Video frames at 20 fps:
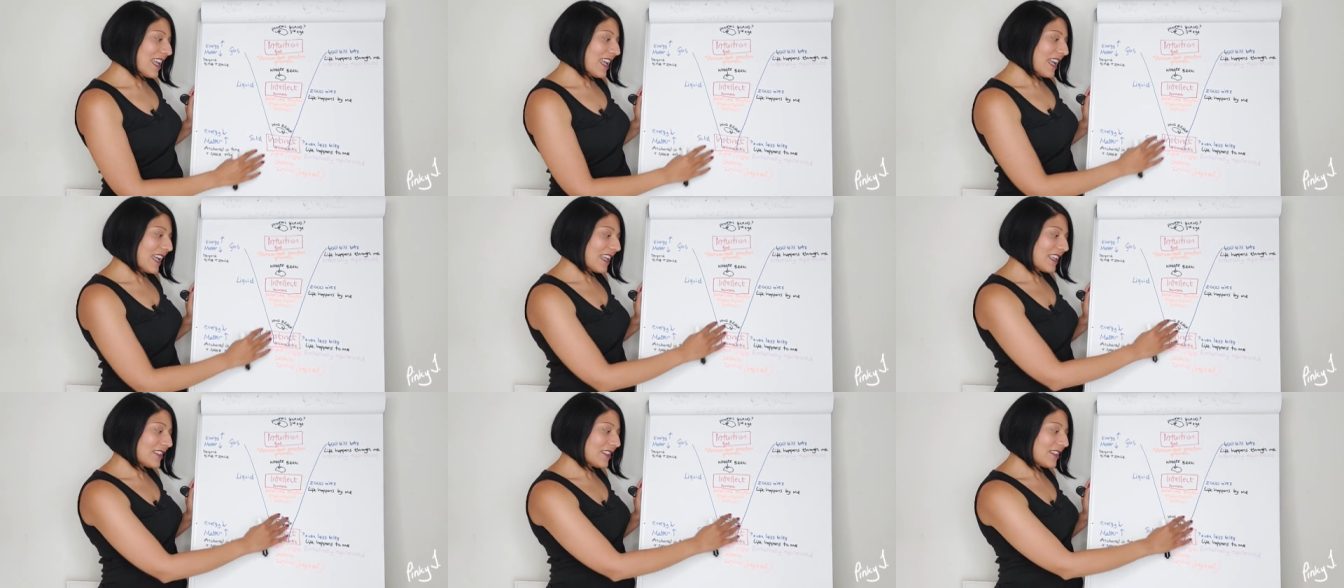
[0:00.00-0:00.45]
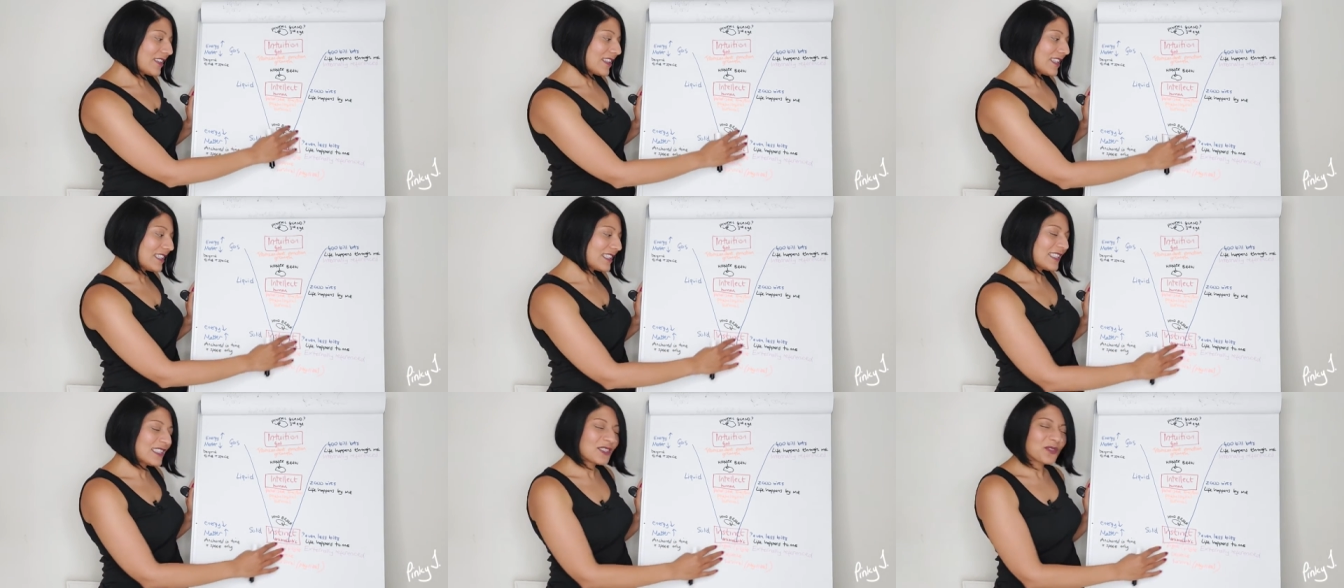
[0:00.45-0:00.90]
And
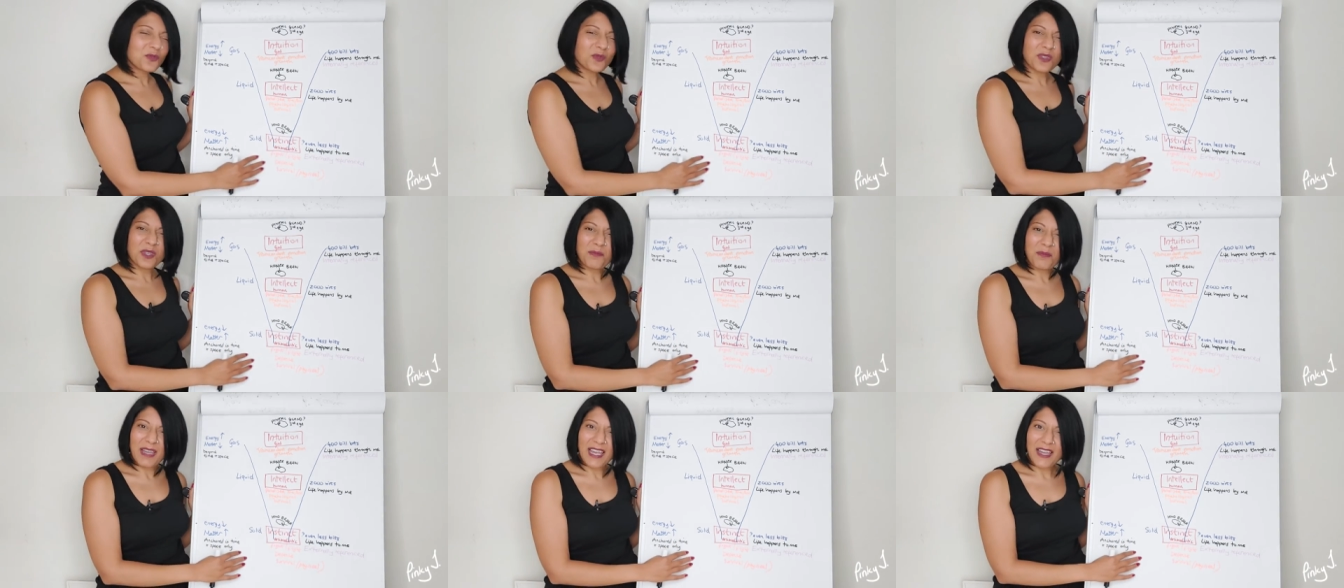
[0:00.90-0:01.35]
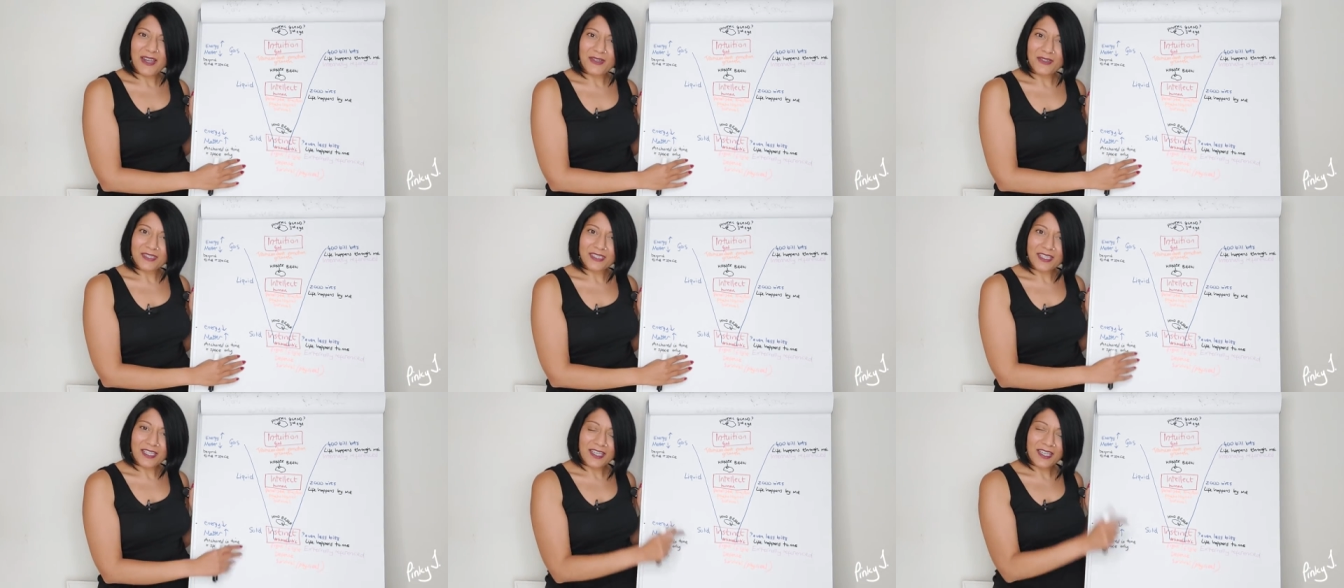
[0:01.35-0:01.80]
this is all
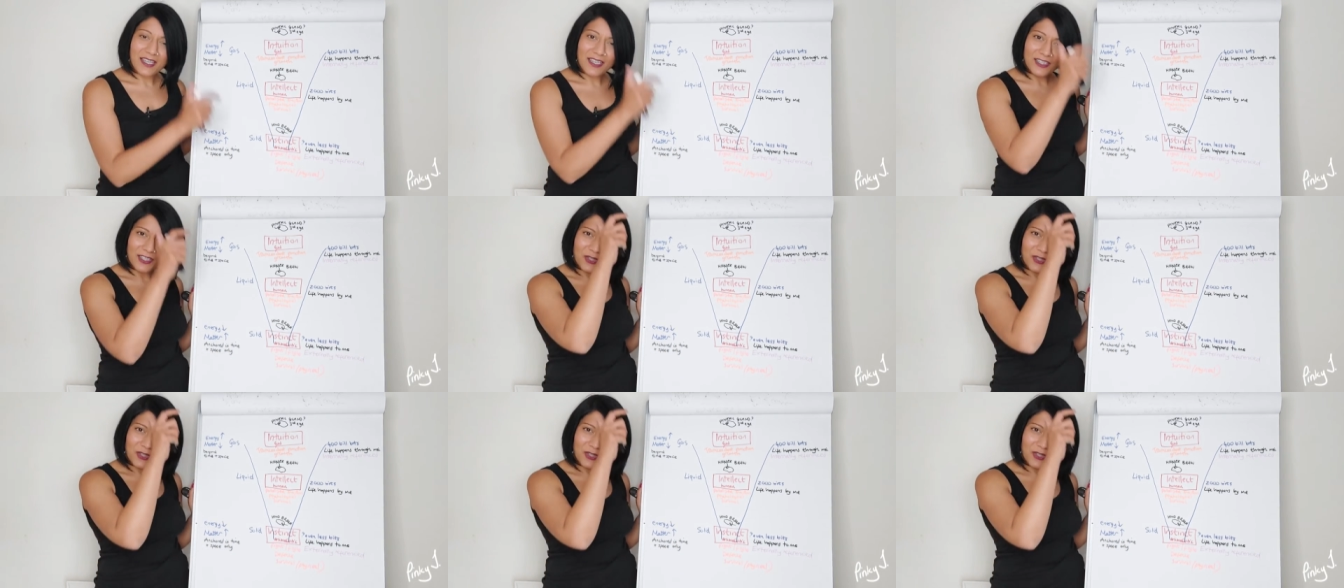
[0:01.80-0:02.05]
about, uh,